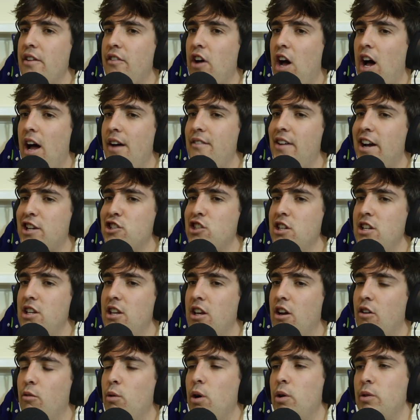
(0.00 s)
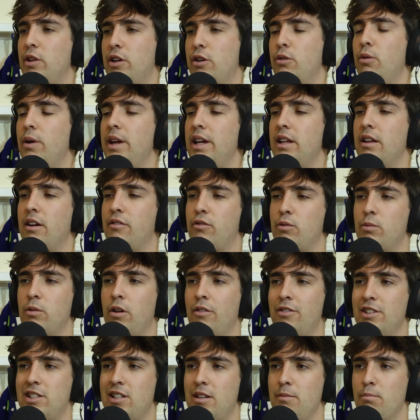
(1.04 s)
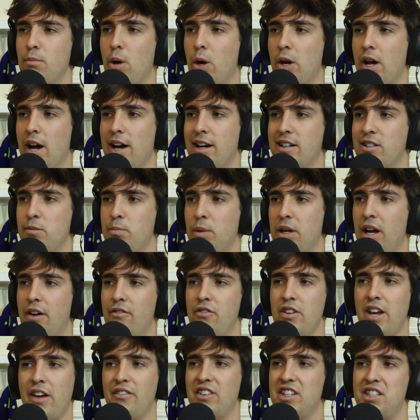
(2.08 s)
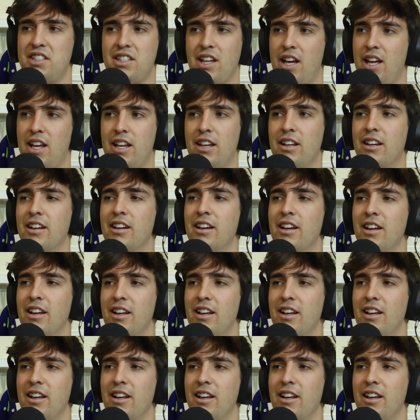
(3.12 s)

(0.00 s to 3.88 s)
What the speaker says: I've actually, the Queen, obviously monarchs, but I've never seen.